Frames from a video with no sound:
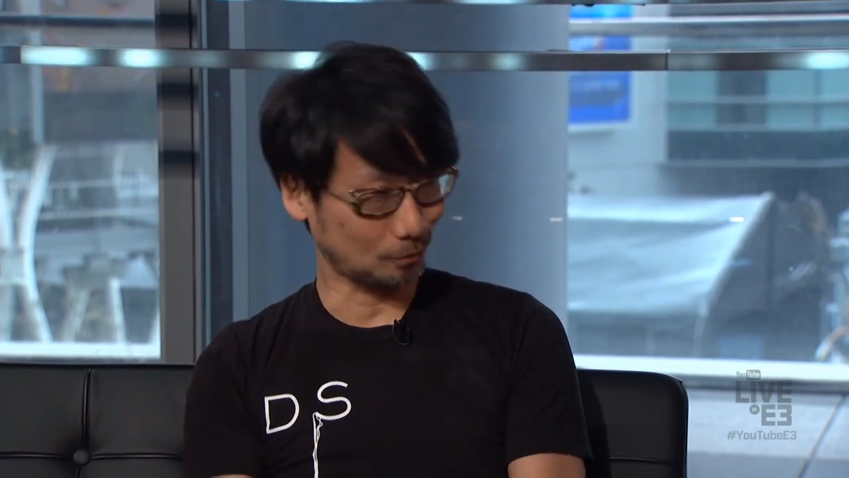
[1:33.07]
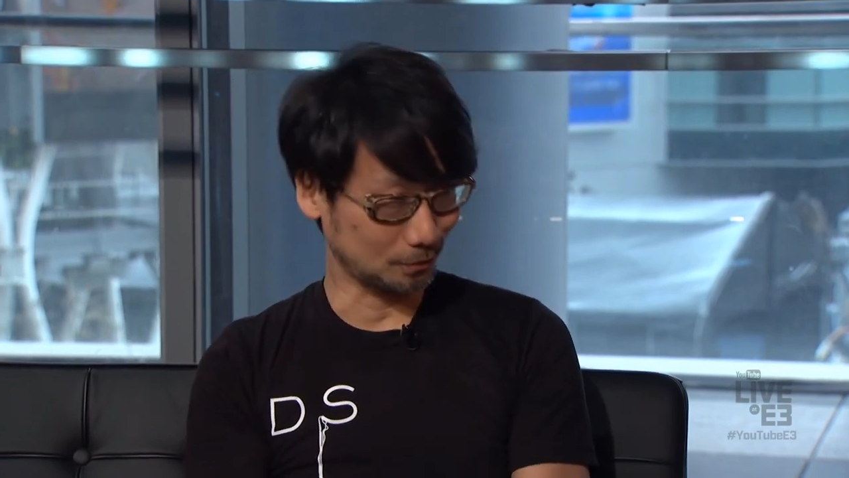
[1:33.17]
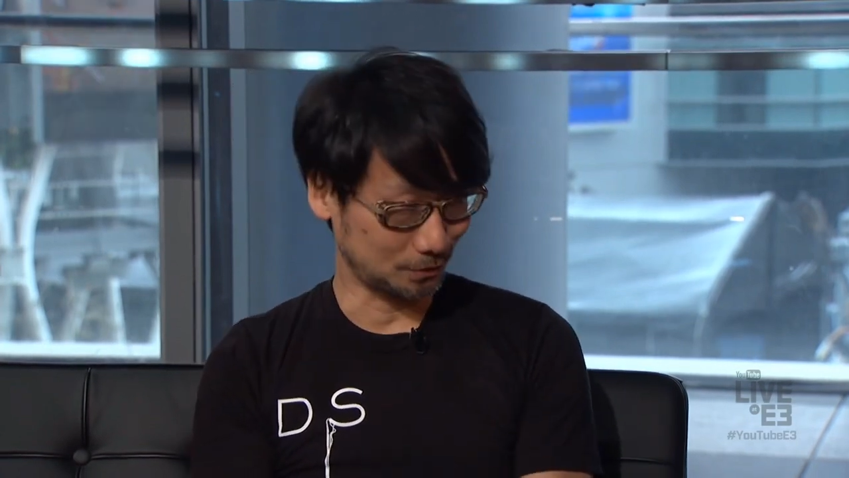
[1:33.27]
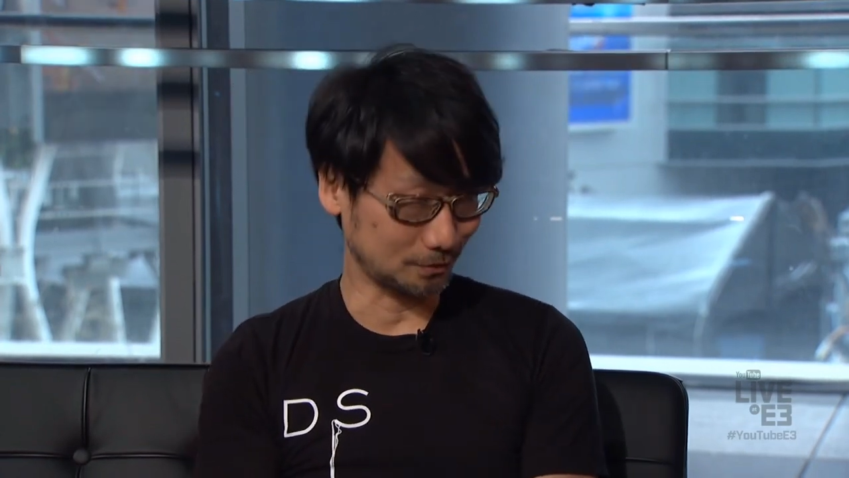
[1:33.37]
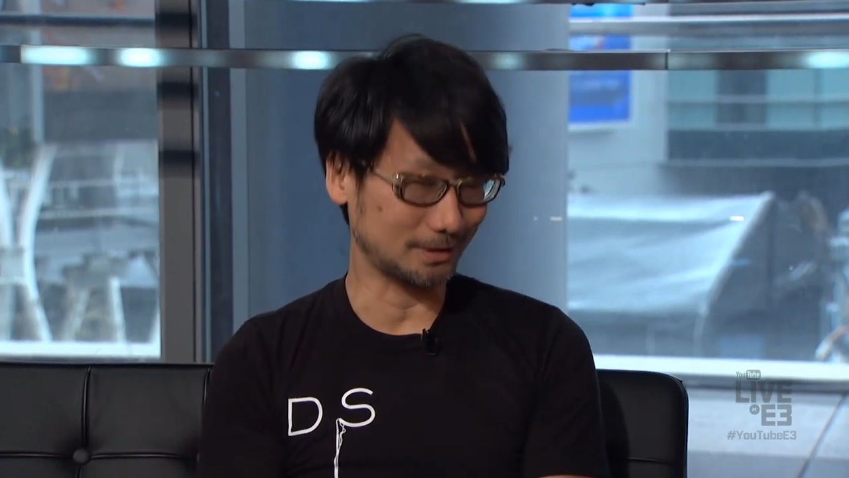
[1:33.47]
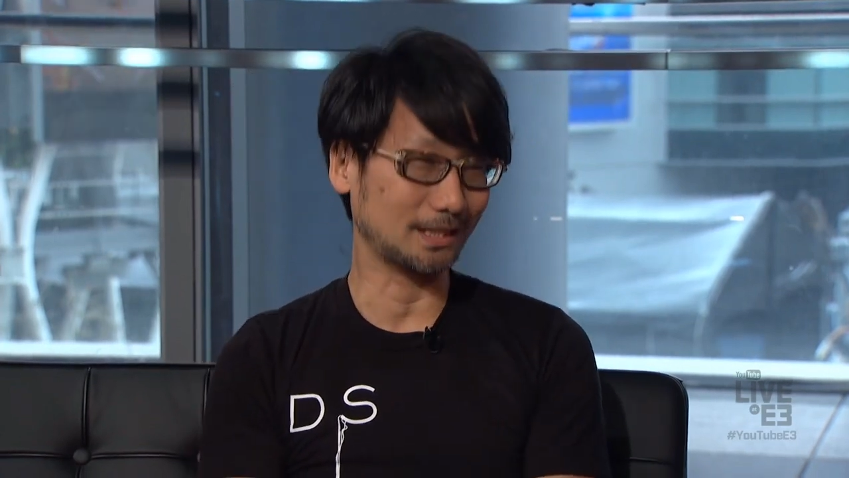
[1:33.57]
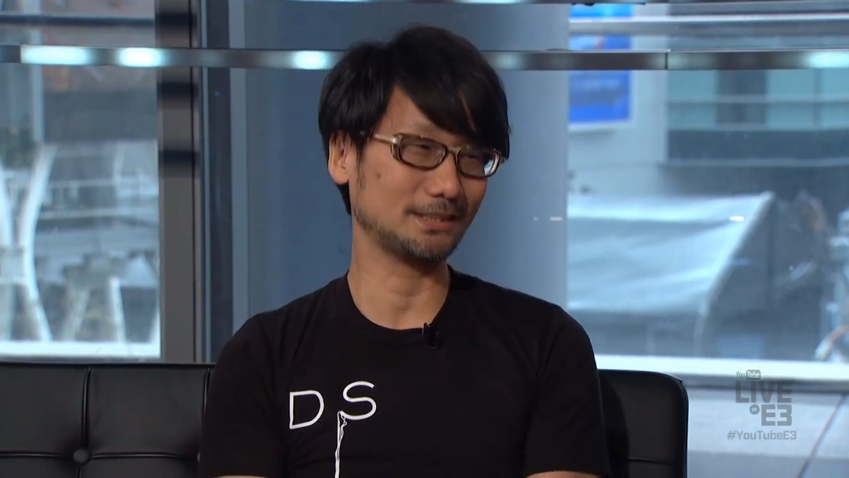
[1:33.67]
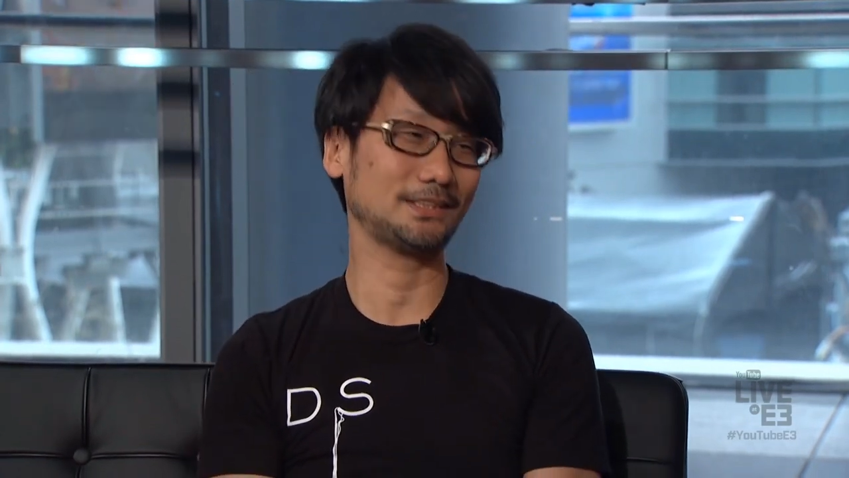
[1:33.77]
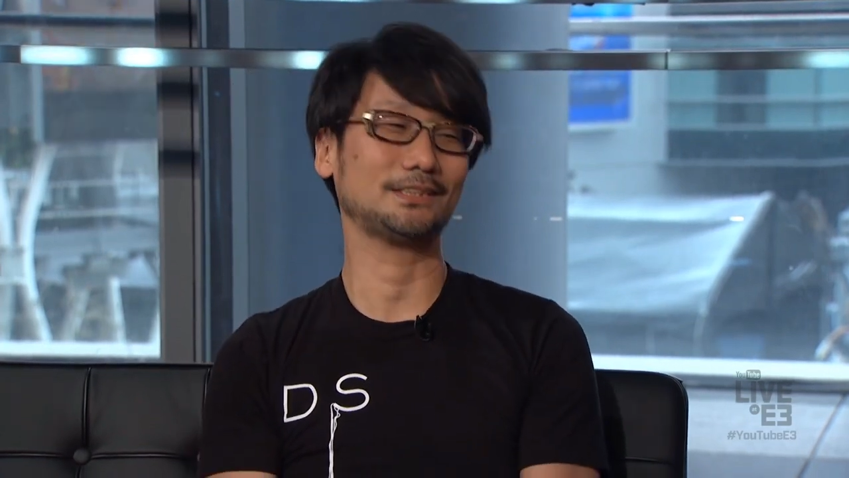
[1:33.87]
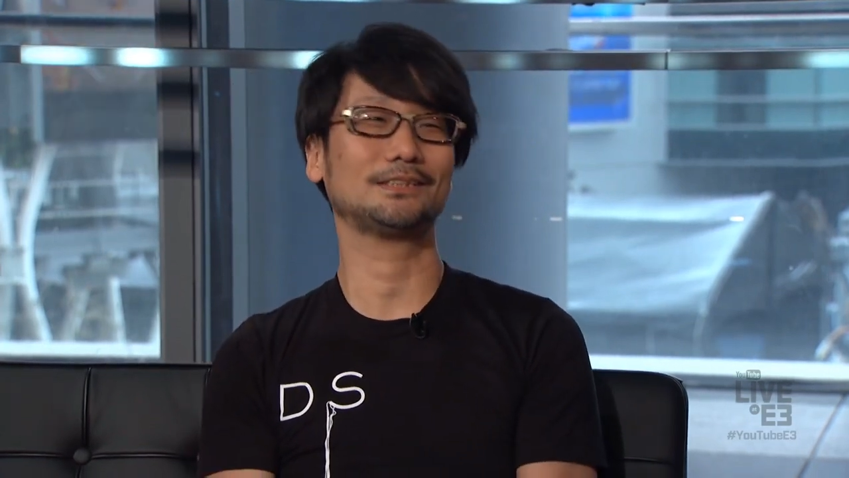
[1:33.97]
actually wearing a
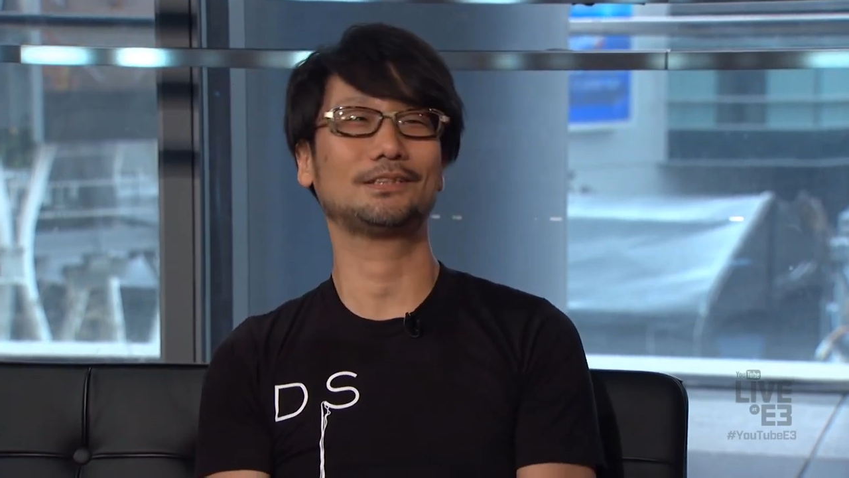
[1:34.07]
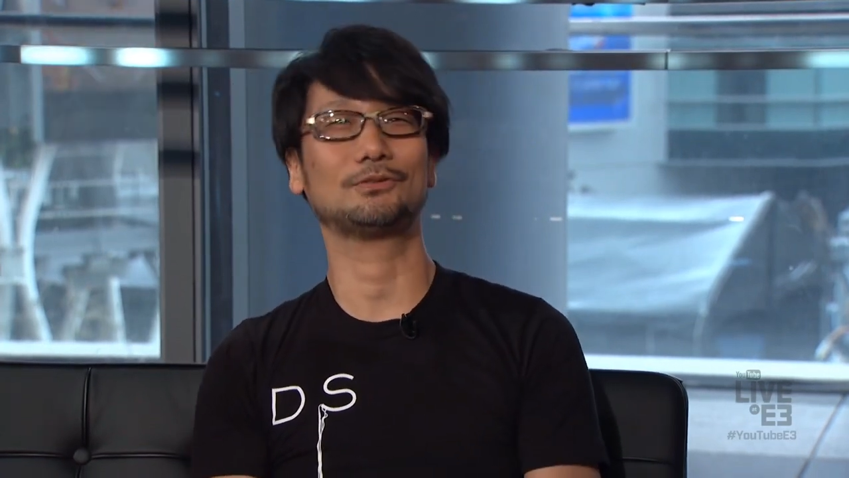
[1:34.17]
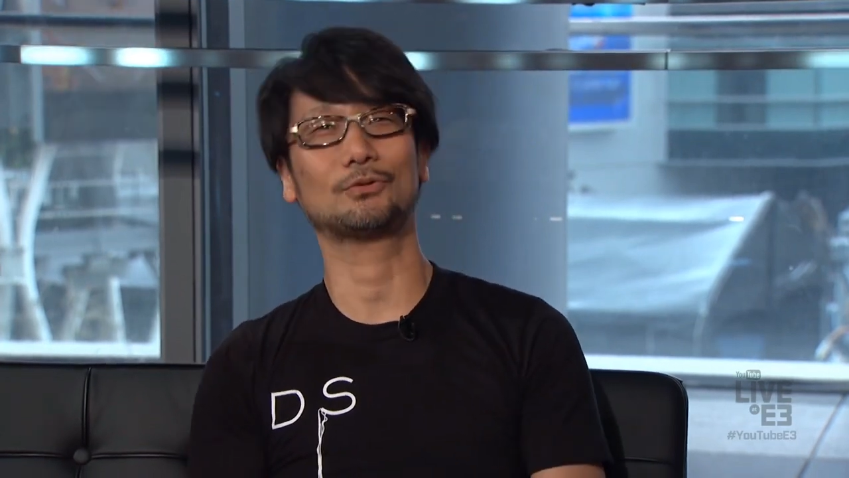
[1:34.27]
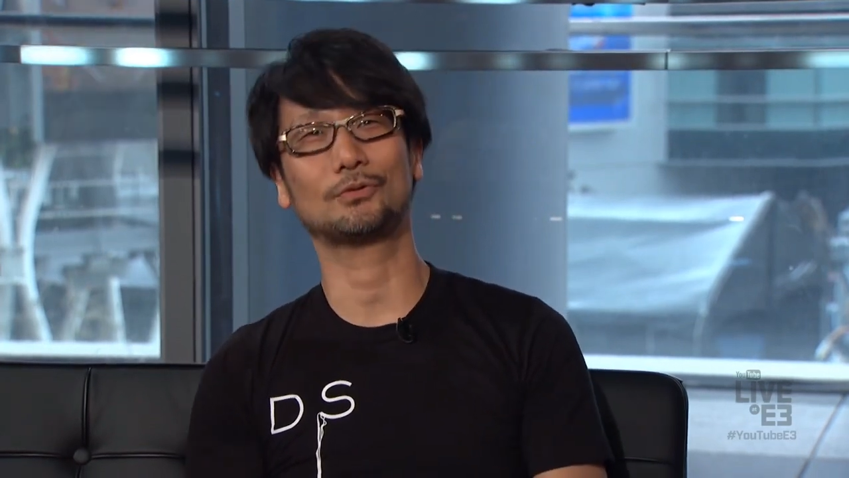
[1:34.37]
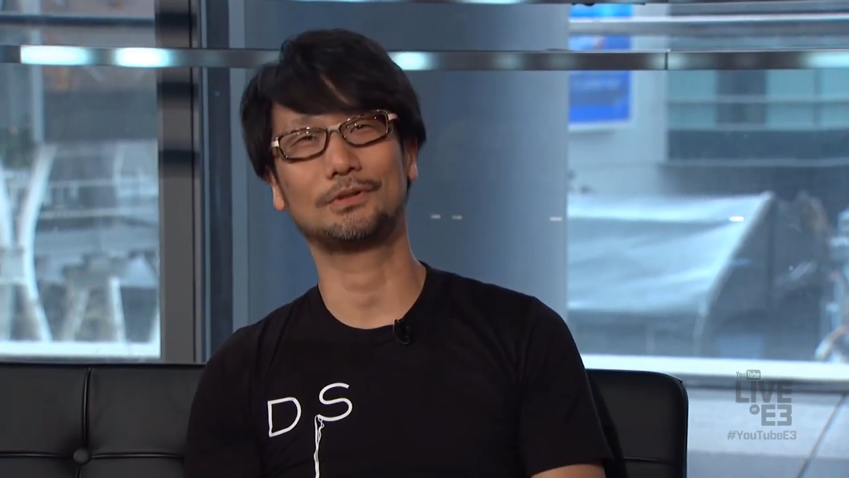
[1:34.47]
t shirt with